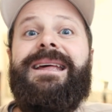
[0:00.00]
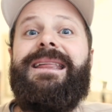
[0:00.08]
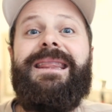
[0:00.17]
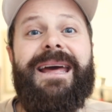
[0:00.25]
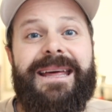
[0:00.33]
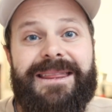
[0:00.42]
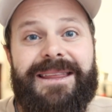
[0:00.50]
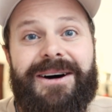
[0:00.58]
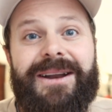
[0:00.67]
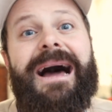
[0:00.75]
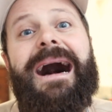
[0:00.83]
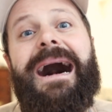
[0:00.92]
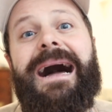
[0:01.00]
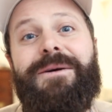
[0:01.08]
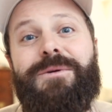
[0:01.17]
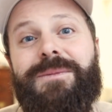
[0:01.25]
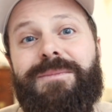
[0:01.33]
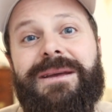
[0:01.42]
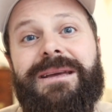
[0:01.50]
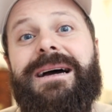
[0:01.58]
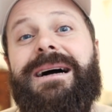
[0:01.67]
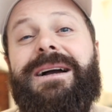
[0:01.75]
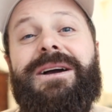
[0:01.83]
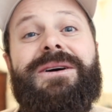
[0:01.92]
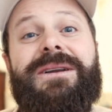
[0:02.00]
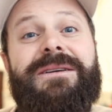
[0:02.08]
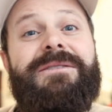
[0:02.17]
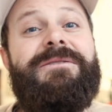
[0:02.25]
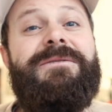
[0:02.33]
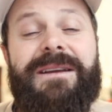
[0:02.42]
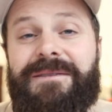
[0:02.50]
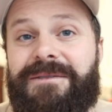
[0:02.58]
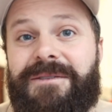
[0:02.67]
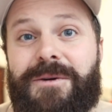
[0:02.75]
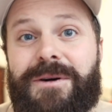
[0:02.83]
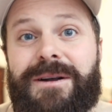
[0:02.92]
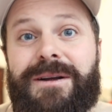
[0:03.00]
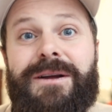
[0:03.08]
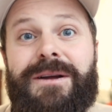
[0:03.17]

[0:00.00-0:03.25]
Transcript: they thought I would be a good fit for,